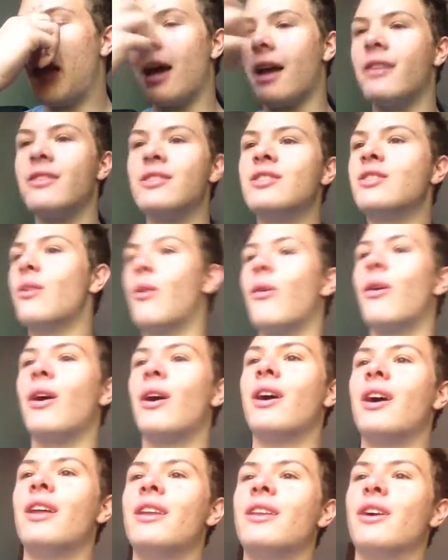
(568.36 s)
And so
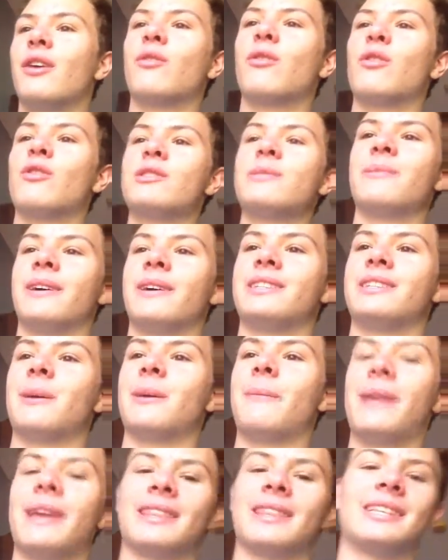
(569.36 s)
Necrozma to
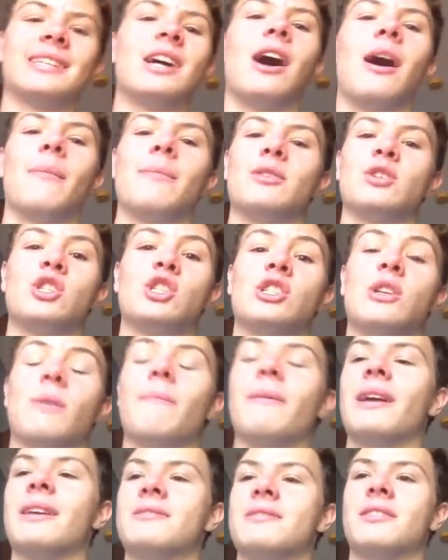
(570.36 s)
be at the top is just
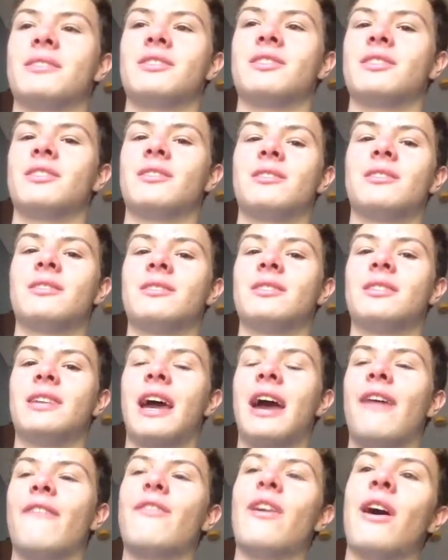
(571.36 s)
amazing. Just to
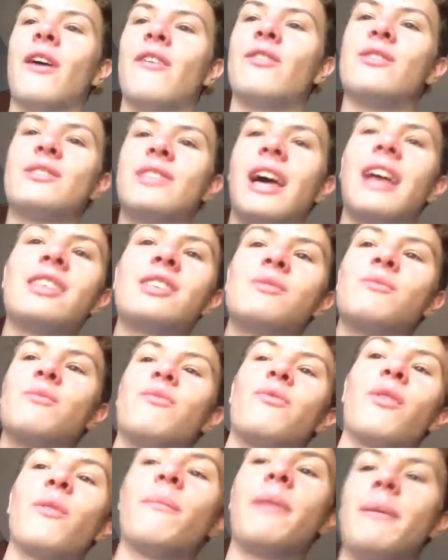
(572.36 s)
have that. That's
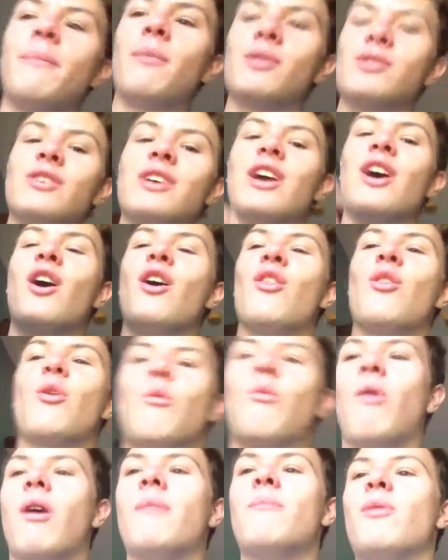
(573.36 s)
for me personally the
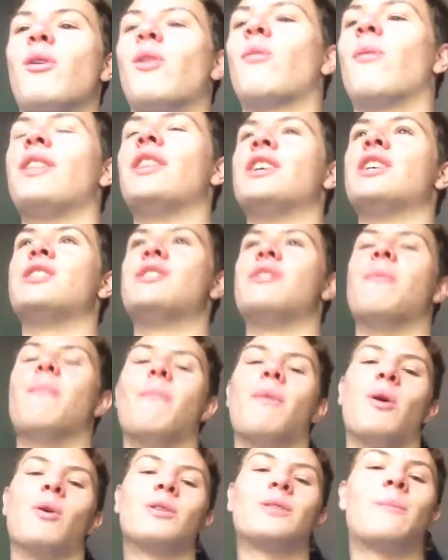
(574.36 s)
one Pokemon that is the
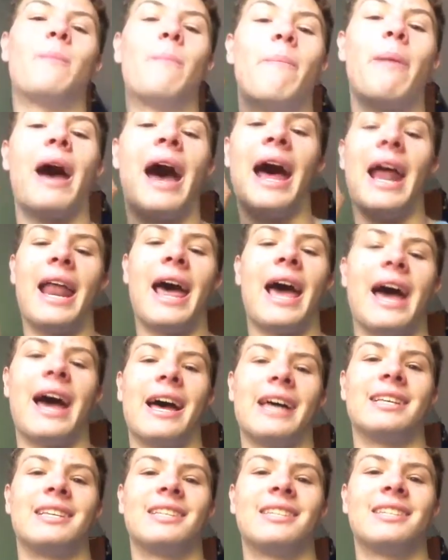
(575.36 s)
most
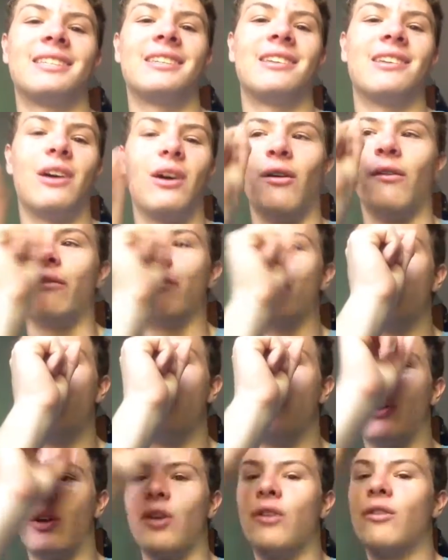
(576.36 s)
badass of
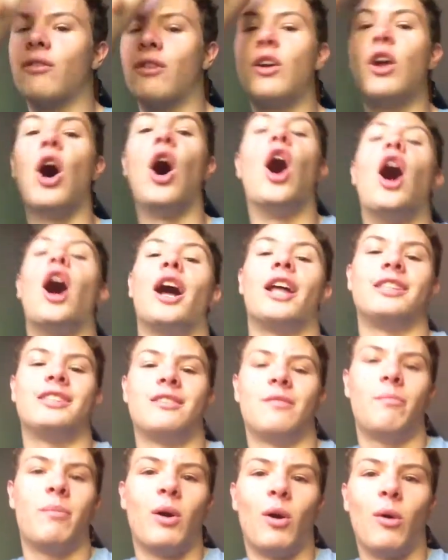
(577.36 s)
the gods
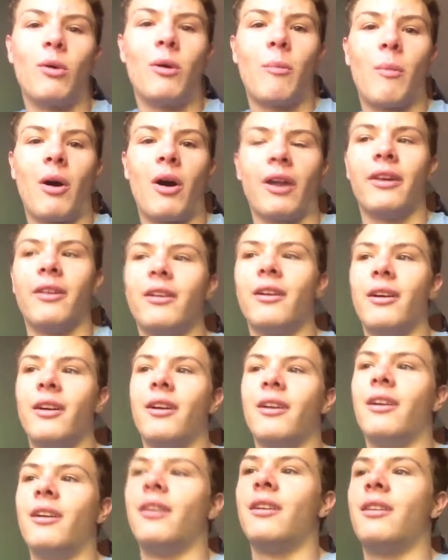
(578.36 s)
of Pokemon.
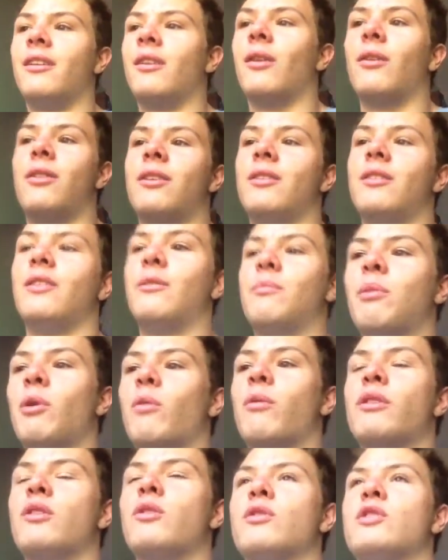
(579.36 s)
These
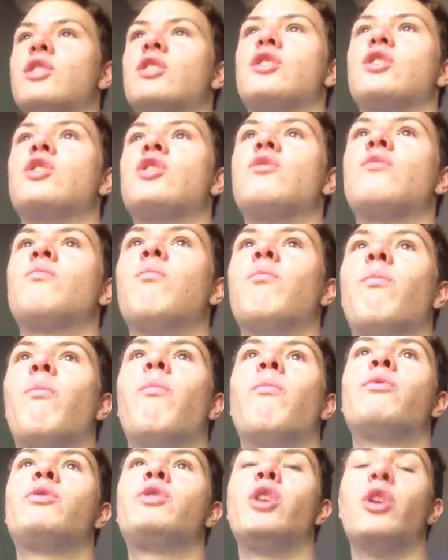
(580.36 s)
Pokemon are just
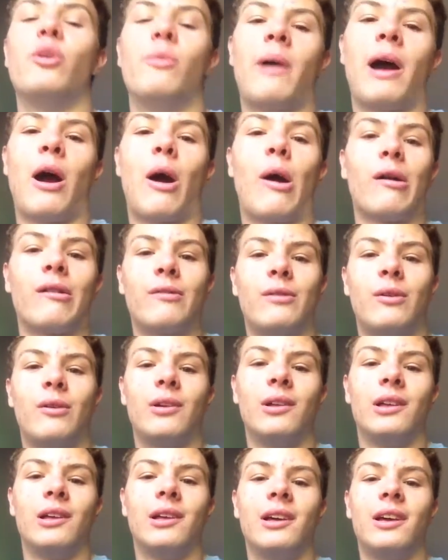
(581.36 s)
too
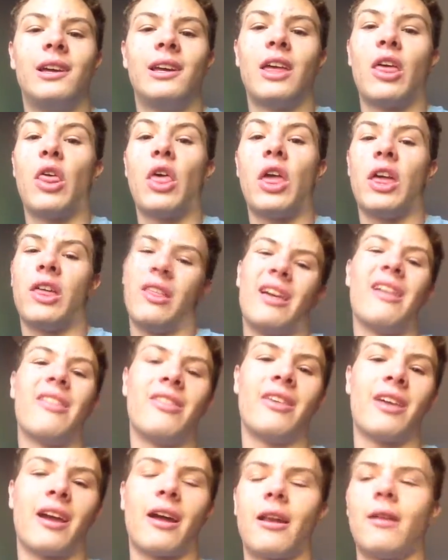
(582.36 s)
powerful in
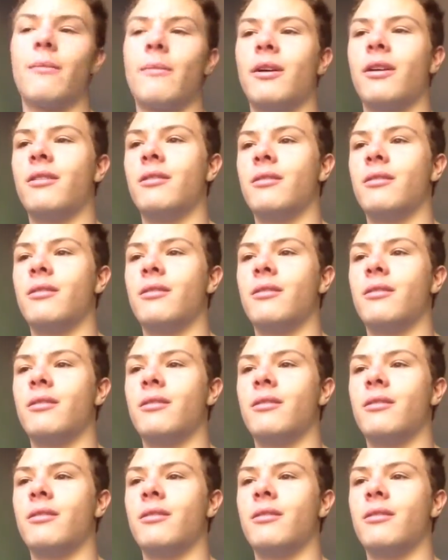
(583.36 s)
the anime.